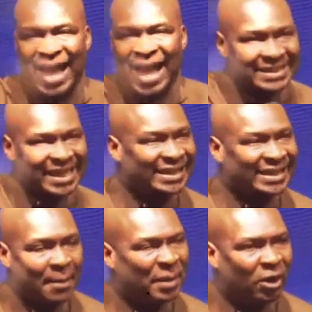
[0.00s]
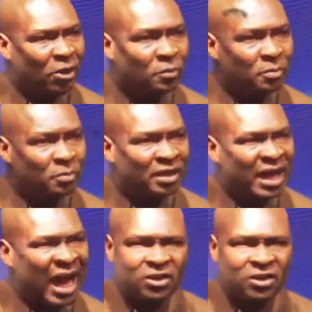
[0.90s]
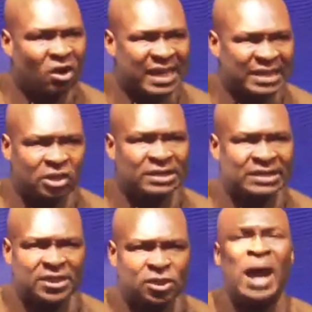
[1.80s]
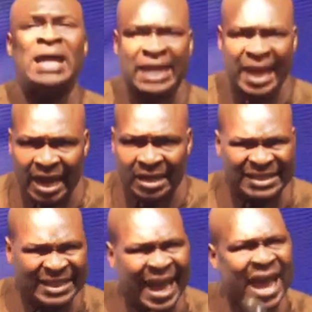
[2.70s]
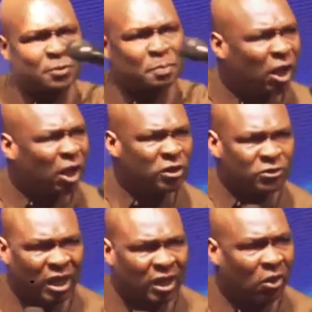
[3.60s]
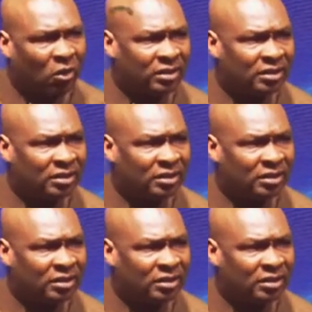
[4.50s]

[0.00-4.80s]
estate there belongs to me. And God says, nonsense, you are a tenant. The earth belongs to the Lord